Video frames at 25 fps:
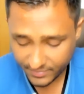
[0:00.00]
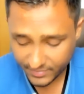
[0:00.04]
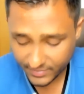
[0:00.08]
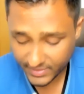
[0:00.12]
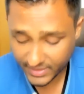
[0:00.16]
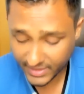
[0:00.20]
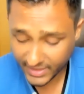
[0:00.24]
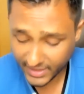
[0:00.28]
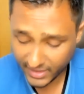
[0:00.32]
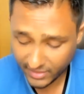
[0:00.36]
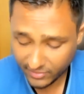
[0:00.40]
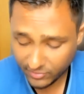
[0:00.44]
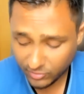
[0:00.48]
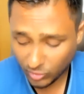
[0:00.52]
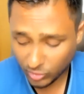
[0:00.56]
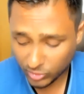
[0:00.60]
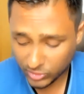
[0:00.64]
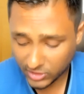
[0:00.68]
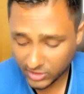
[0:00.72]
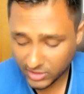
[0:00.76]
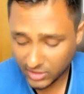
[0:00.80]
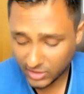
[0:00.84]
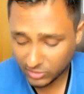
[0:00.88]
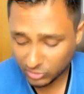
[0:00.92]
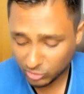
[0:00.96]
Therefore,
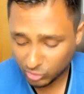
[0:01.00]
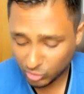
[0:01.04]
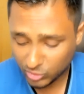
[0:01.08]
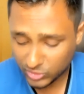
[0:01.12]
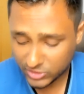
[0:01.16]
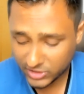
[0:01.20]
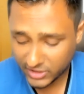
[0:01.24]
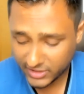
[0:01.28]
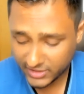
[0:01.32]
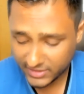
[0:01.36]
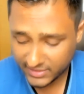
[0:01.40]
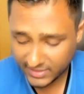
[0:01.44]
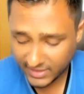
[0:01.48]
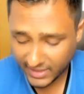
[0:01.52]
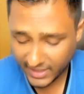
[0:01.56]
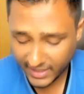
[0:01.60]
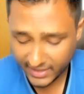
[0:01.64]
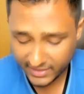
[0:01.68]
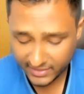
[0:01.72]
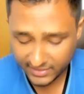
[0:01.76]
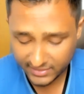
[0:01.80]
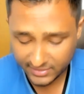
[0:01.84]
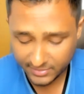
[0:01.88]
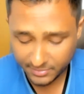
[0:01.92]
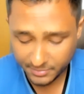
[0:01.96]
the conclusion is
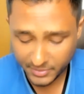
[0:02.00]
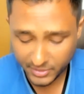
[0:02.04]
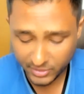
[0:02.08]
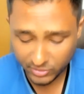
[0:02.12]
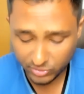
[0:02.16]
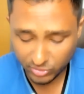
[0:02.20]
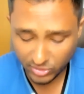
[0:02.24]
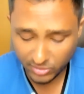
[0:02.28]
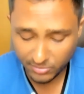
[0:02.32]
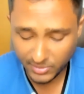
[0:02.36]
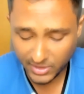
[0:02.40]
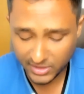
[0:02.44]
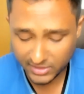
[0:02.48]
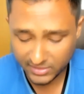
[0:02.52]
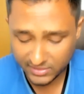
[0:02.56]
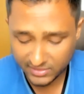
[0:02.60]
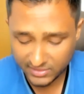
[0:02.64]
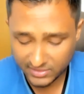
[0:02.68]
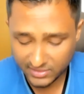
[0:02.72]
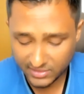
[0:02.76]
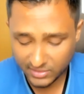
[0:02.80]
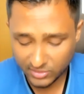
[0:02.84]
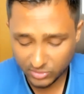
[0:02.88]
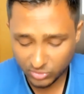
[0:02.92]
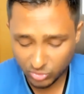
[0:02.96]
that a spiritual
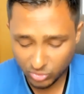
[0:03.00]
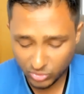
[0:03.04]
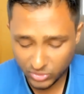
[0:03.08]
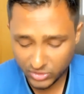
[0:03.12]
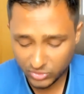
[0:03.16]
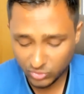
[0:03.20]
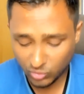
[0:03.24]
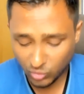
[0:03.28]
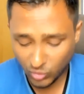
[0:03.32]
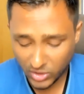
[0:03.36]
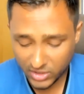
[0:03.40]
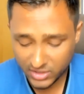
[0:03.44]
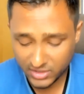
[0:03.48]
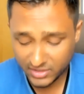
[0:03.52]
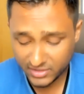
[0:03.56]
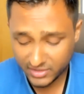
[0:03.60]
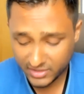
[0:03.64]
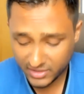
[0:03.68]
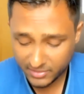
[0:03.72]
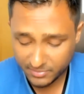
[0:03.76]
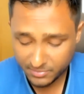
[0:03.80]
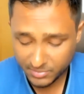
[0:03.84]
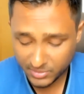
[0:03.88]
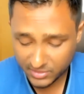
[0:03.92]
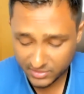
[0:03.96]
master who is one
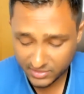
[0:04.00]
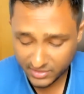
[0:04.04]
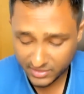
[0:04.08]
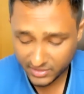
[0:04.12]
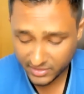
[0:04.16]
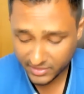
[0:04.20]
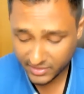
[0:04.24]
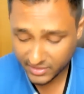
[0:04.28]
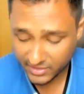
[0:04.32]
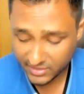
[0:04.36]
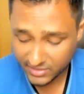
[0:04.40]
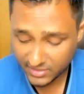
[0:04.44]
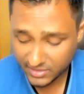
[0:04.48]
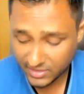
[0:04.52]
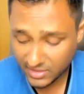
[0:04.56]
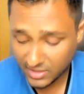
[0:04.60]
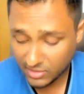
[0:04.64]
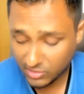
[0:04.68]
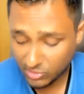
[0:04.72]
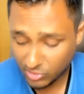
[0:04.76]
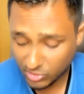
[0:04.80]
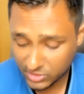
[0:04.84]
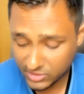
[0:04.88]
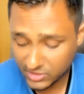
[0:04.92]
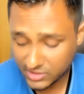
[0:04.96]
hundred percent Krishna
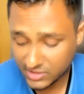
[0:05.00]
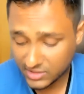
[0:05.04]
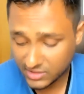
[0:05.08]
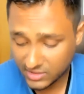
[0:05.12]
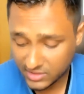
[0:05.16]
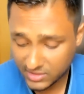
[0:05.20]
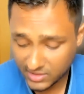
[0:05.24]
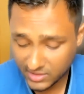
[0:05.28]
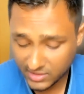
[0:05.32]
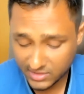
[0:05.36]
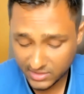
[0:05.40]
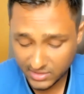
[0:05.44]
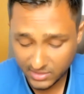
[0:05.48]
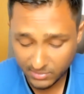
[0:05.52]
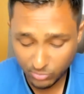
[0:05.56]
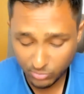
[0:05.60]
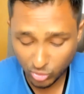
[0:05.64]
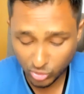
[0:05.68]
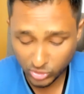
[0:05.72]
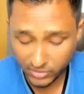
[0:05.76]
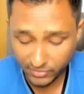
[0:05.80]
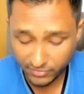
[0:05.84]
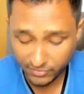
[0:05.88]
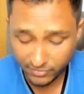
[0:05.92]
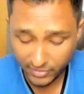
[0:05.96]
conscious is the
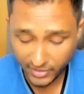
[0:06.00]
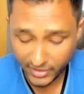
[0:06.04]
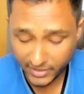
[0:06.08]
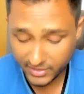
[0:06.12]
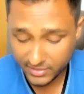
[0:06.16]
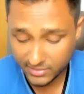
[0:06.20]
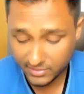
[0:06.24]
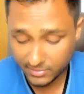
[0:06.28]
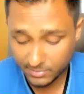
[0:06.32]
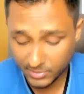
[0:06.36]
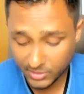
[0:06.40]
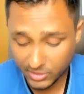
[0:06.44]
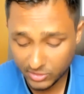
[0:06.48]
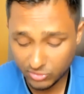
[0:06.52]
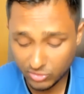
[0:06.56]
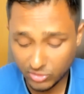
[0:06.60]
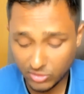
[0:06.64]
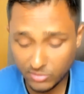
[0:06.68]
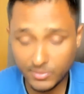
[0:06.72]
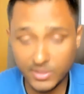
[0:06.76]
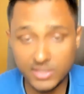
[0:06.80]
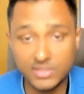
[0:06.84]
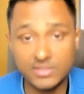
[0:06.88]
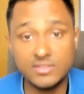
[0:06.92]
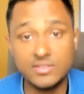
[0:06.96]
bona fide spiritual
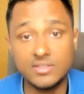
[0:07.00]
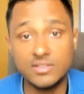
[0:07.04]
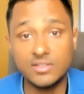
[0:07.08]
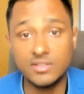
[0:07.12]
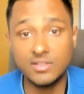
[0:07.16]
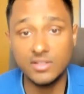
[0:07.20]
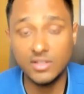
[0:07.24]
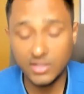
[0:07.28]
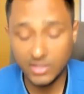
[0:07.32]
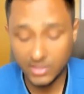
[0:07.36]
master,